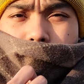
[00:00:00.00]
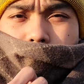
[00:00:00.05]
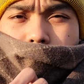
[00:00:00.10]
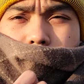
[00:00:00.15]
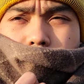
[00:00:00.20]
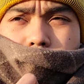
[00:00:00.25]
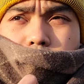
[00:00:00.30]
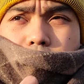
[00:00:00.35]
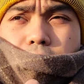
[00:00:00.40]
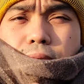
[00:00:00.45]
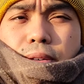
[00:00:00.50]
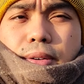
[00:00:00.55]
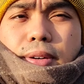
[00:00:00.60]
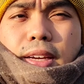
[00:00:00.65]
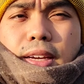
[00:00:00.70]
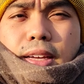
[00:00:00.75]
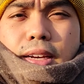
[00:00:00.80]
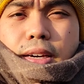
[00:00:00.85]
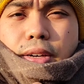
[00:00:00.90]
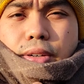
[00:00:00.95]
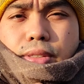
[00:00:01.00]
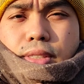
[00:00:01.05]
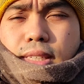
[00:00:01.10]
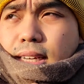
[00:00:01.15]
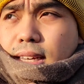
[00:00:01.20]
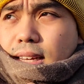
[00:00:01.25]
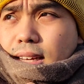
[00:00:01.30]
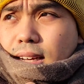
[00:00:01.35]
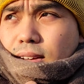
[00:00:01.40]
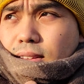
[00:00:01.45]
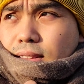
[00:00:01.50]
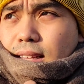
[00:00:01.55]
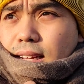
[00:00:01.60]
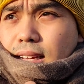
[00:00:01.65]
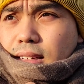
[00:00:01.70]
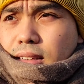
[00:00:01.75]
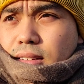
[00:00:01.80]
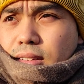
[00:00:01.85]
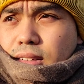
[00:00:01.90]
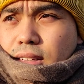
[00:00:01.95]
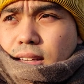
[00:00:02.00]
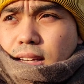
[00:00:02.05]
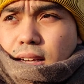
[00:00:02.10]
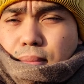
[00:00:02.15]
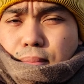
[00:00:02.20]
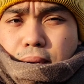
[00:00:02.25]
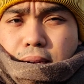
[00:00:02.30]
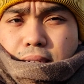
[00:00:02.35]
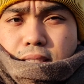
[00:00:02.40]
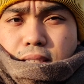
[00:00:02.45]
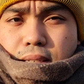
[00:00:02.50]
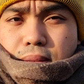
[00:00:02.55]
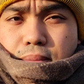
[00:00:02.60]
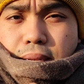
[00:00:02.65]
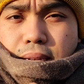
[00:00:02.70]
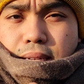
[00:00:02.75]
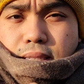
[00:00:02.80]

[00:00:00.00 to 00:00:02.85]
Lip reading: So we're gonna go check out that kickboxing place.